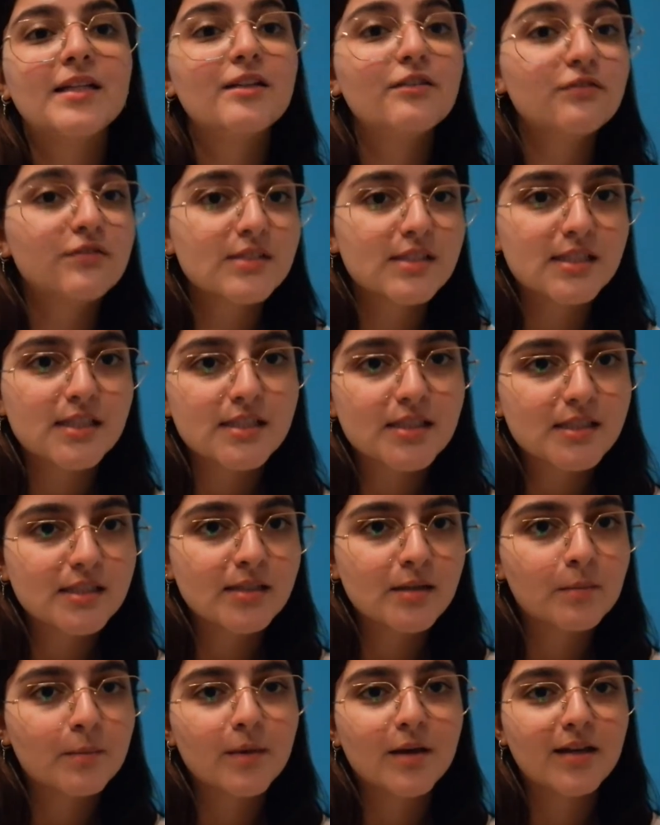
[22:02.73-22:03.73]
belief
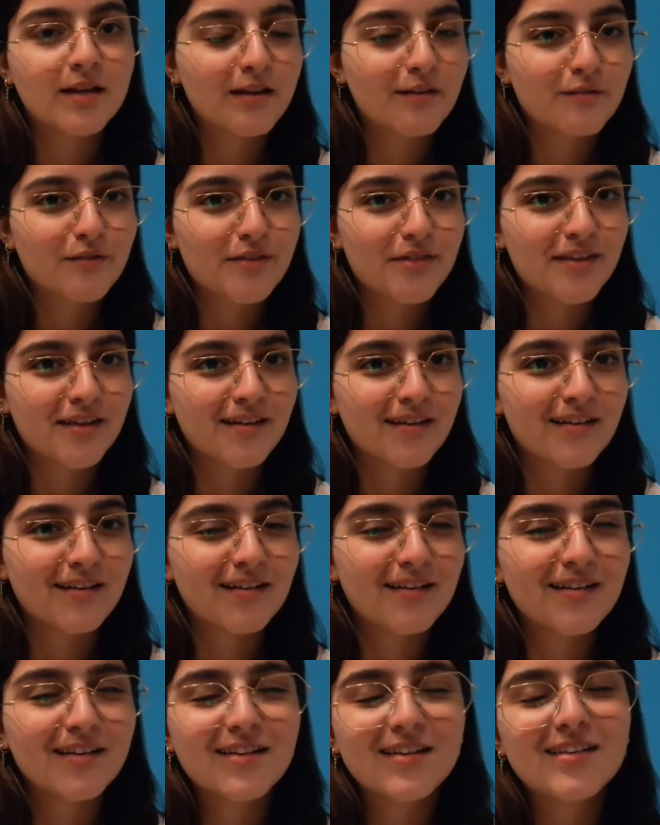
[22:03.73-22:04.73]
system and everything.
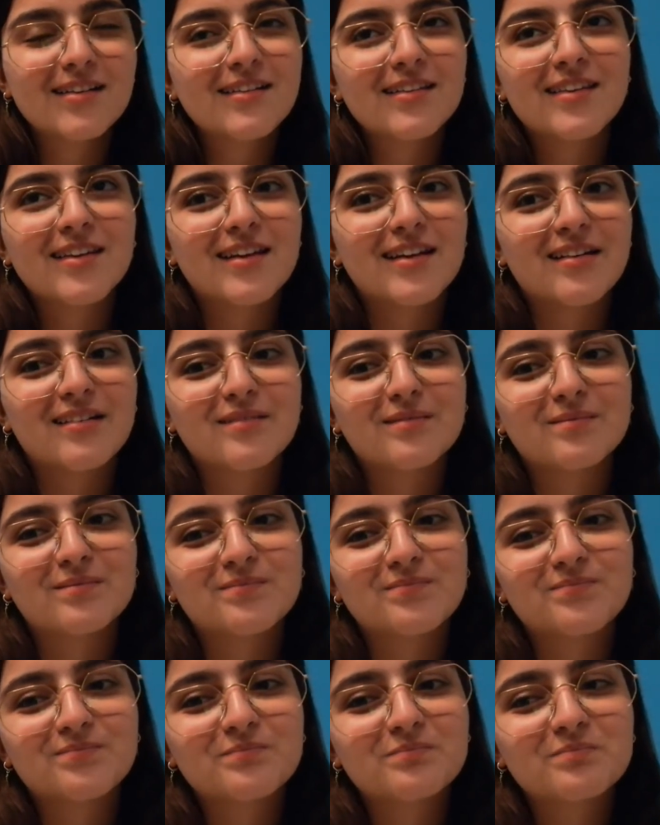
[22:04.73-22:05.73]
That
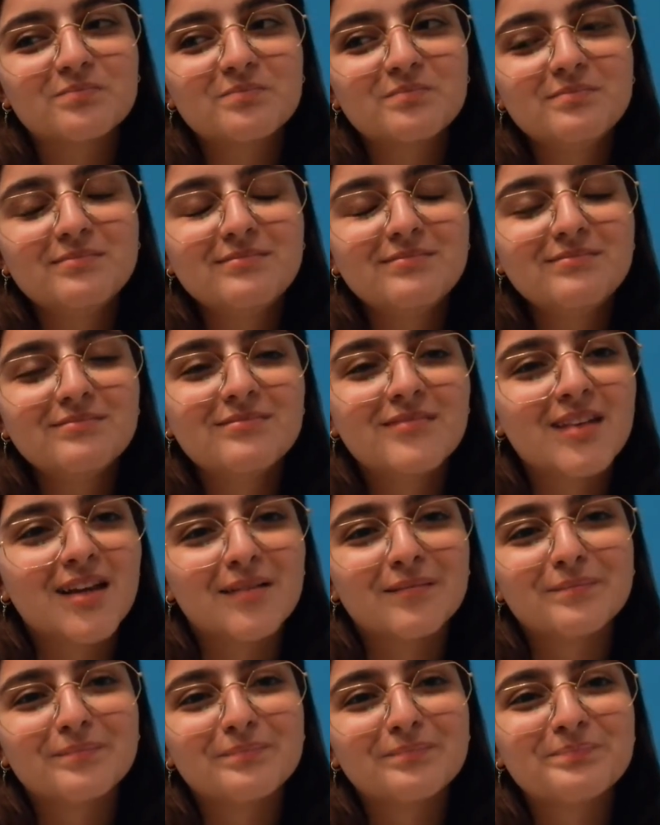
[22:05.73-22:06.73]

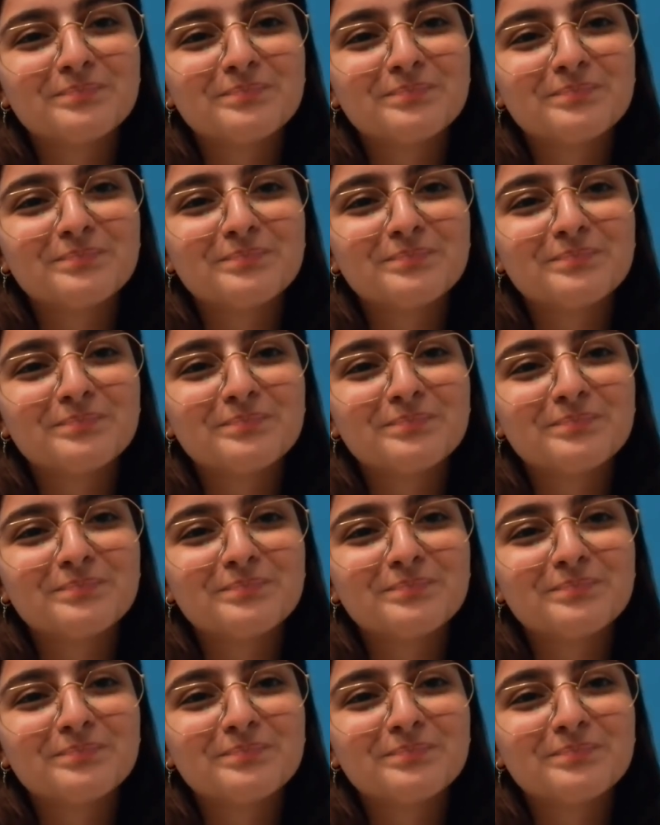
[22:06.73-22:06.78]
yeah.